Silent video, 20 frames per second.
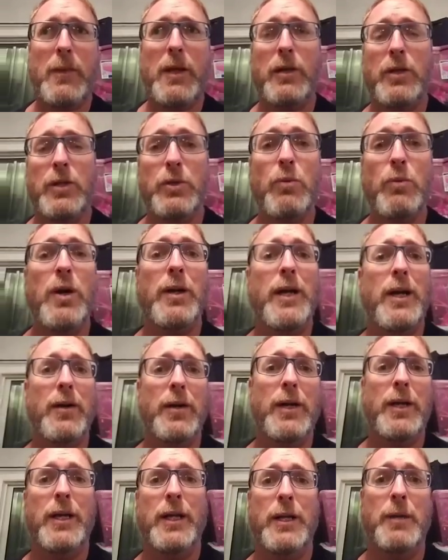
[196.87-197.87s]
There's one
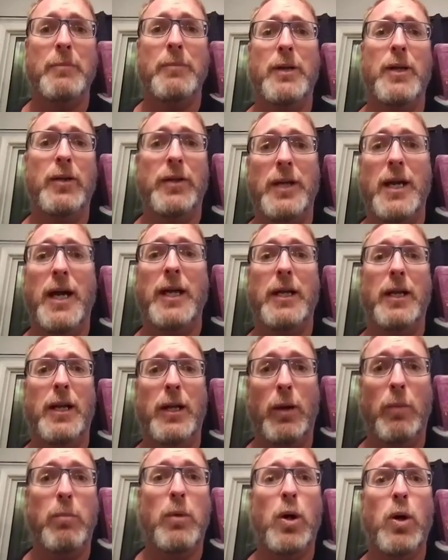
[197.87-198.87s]
area in the middle of the island, a
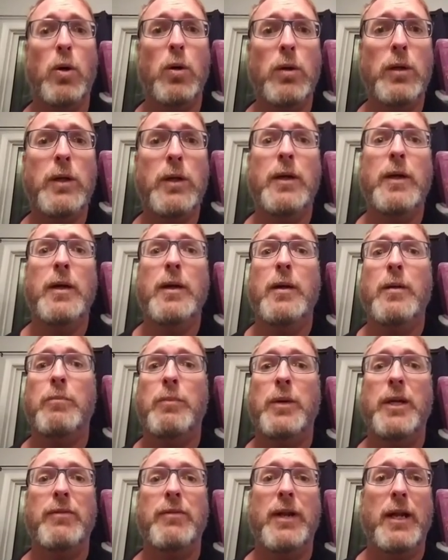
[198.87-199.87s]
little bowl,
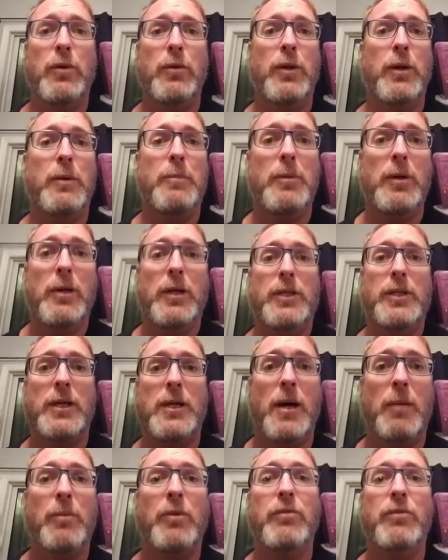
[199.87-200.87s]
but even then, it's a
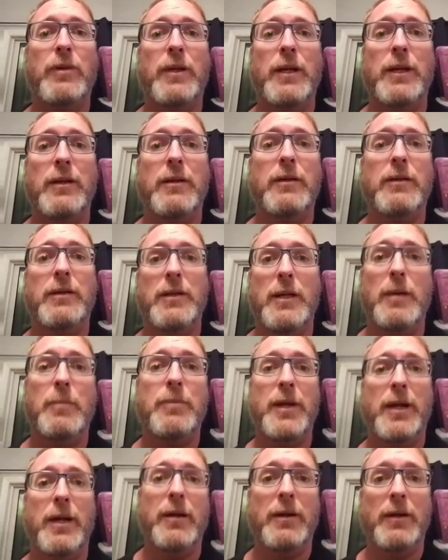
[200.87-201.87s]
couple feet
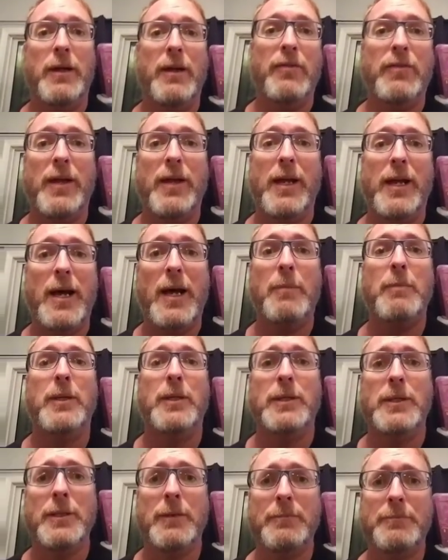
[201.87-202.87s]
deep there if that
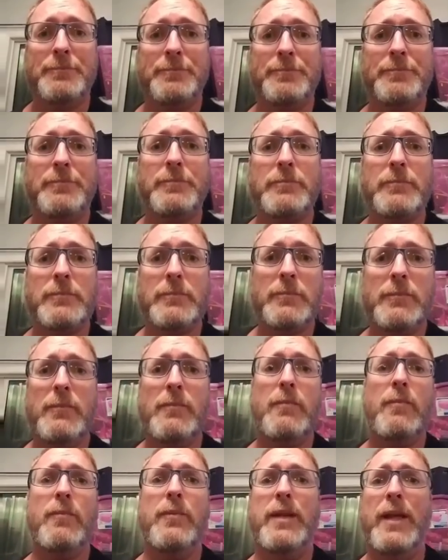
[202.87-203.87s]
happens.
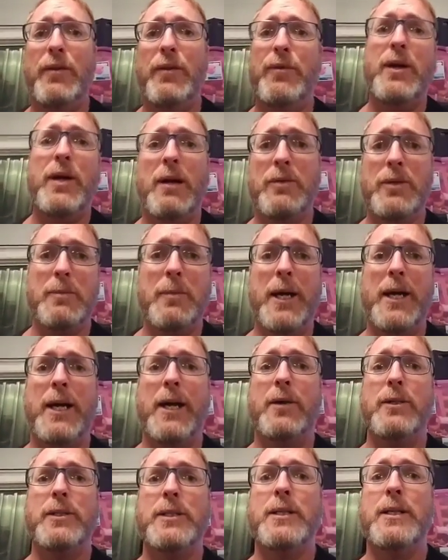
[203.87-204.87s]
If it comes to my
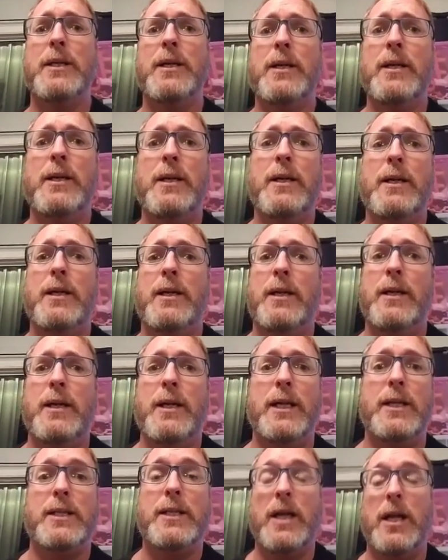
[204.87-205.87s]
house,
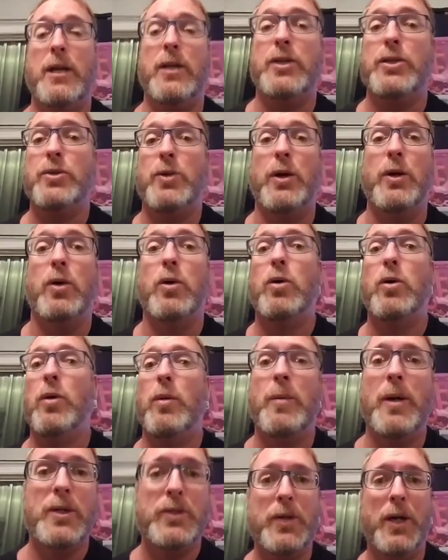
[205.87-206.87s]
it's got to destroy a
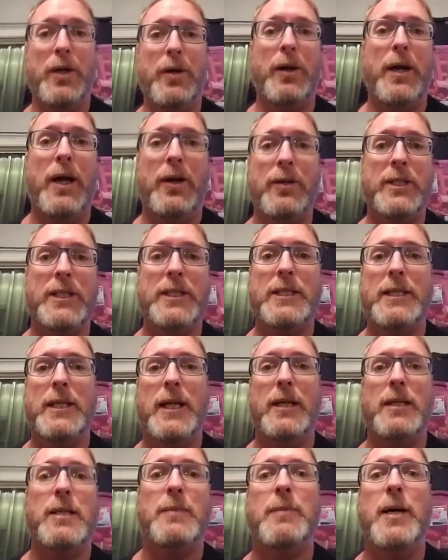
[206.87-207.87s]
whole bunch of other houses to
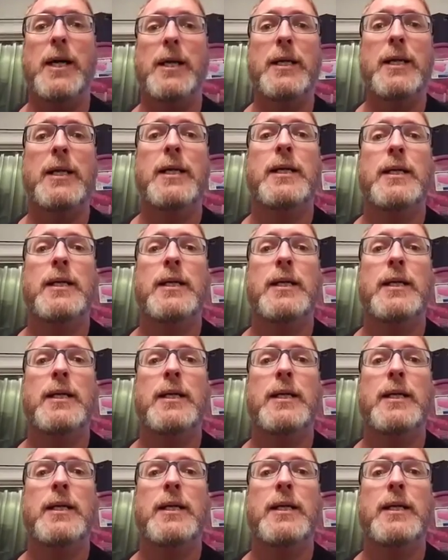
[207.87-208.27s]
get to mine.